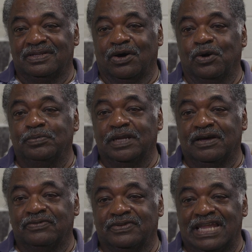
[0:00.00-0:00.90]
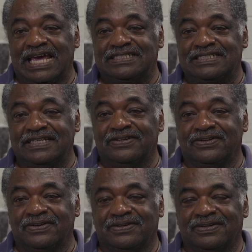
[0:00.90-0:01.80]
the opening of class
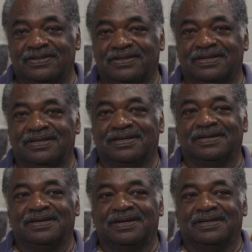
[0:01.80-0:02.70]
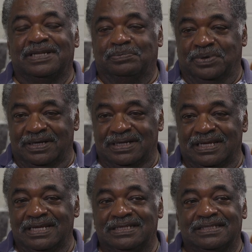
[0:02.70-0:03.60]
senator. They put it
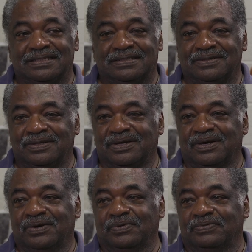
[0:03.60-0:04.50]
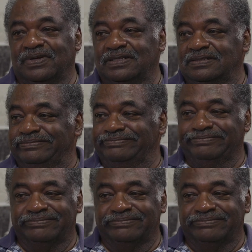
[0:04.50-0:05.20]
in, and within